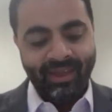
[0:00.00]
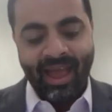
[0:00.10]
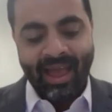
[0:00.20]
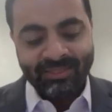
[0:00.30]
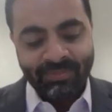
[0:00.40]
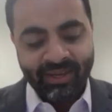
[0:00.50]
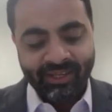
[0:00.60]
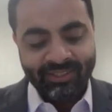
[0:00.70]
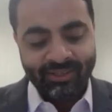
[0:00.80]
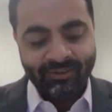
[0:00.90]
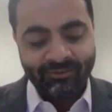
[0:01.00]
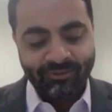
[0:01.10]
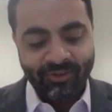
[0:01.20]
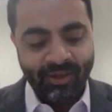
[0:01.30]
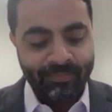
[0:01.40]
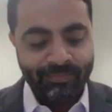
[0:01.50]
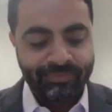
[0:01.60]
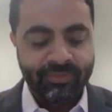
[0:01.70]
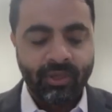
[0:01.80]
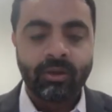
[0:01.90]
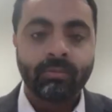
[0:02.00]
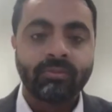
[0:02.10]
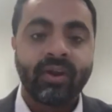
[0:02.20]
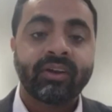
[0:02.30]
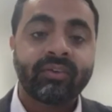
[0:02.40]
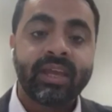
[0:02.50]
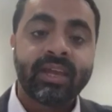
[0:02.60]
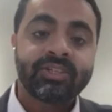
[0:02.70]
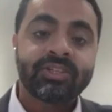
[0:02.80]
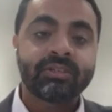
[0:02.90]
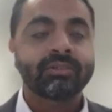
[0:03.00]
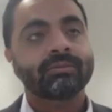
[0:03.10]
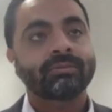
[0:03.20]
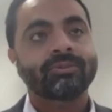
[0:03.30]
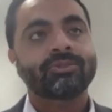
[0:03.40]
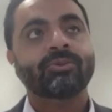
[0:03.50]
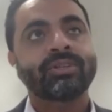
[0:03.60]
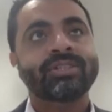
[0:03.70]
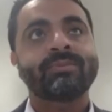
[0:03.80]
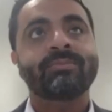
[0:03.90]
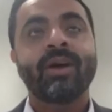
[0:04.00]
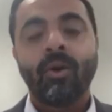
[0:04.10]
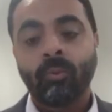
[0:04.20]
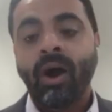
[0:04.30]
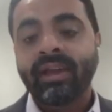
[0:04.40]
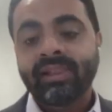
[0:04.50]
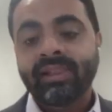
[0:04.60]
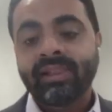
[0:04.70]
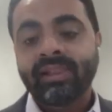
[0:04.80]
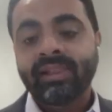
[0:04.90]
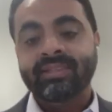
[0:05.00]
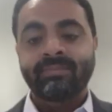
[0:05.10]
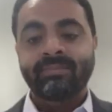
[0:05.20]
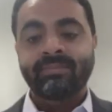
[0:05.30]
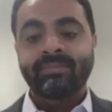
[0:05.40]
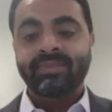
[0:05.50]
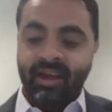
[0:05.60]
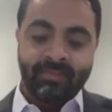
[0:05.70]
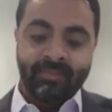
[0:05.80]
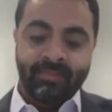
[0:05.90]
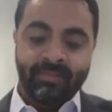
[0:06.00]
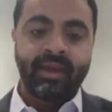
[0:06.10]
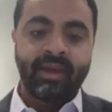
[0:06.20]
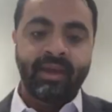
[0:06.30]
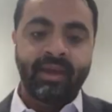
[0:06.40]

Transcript: aspect of recreational tourism, while at the same time